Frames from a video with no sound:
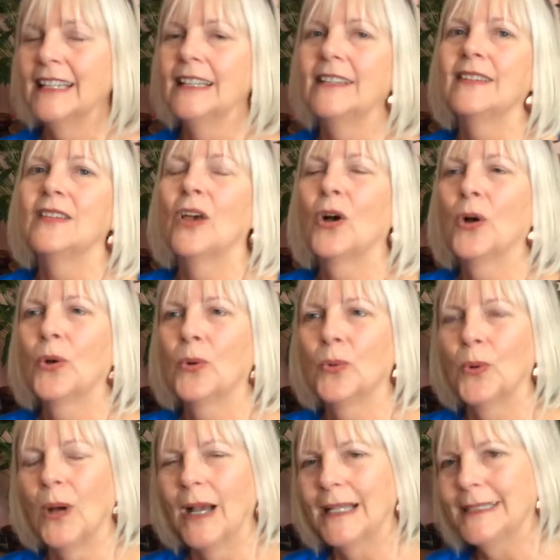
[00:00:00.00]

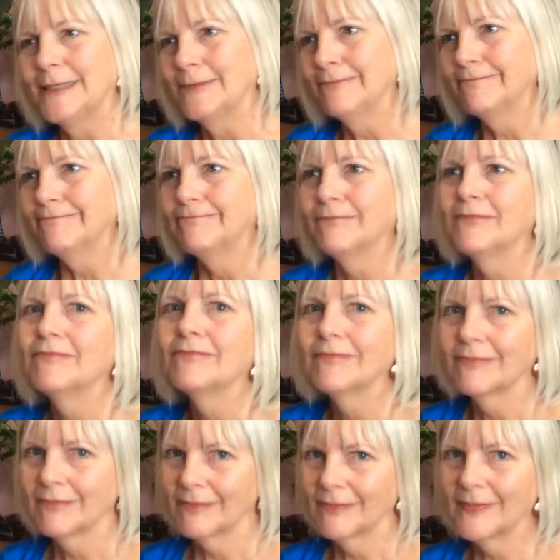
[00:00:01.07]
So
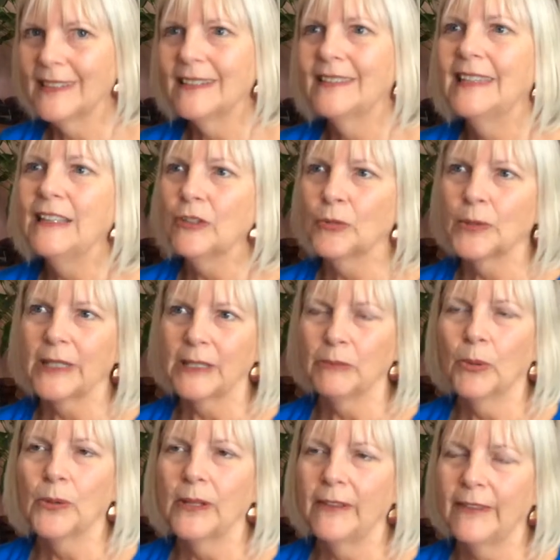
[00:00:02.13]
these are really
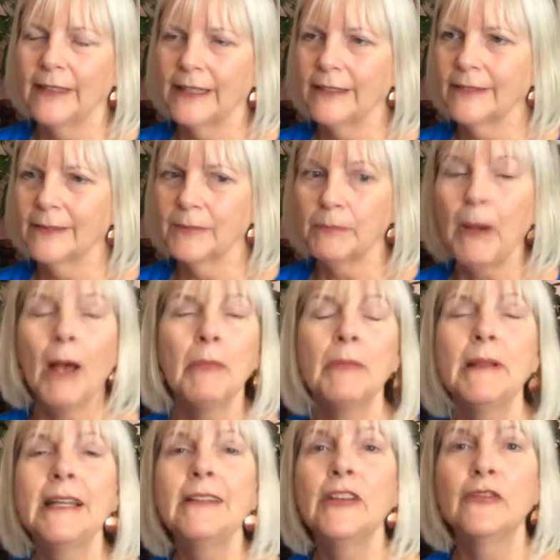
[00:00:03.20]
important things.
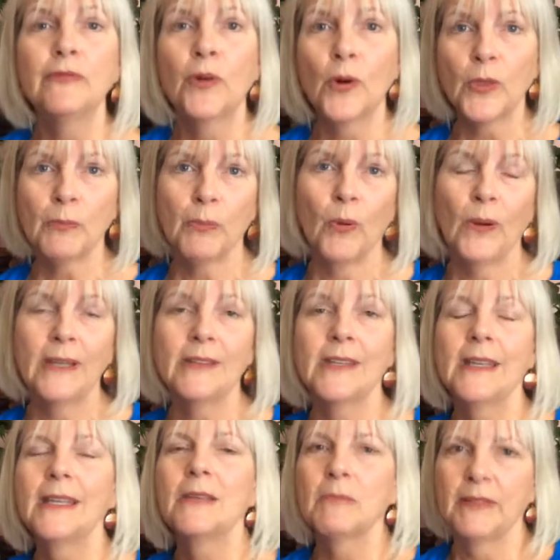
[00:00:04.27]
Probably the fourth point,
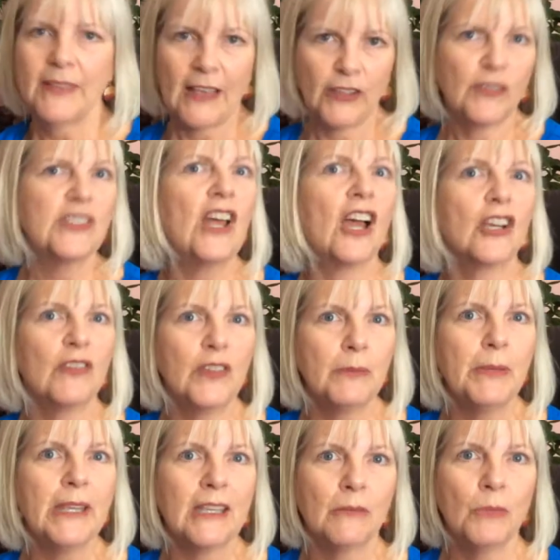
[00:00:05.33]
besides the photography
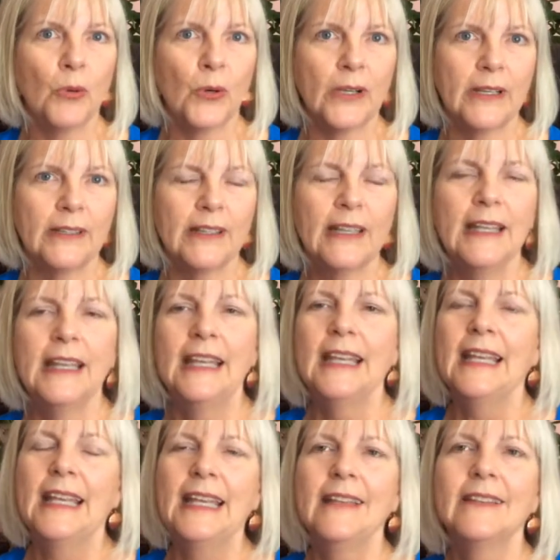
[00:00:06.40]
being important,
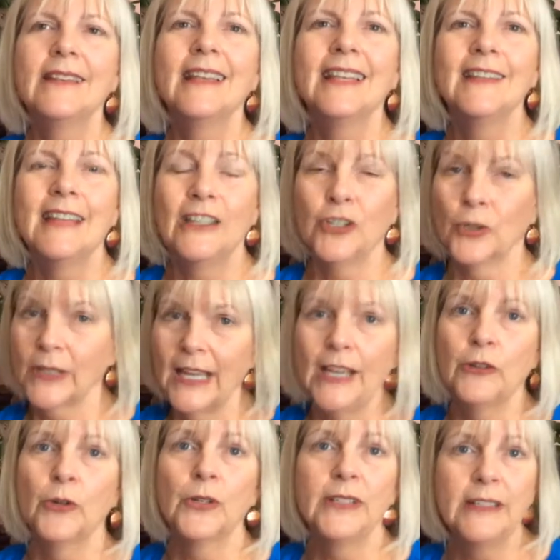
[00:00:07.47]
is that your
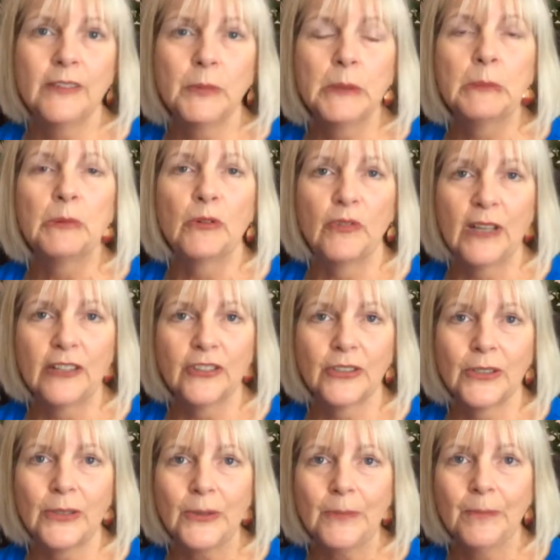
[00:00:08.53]
caterer needs to be
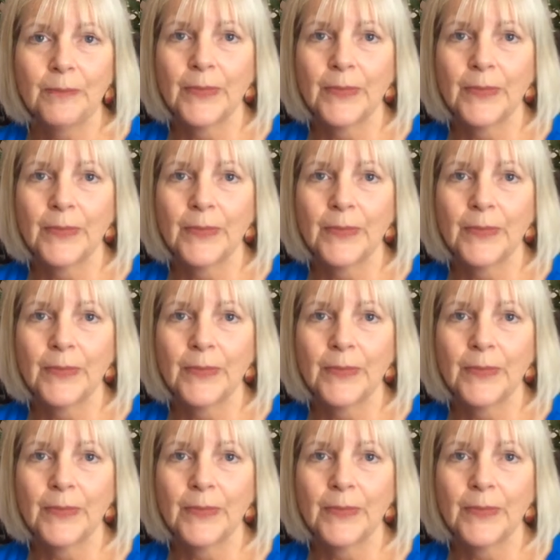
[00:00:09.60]
professional.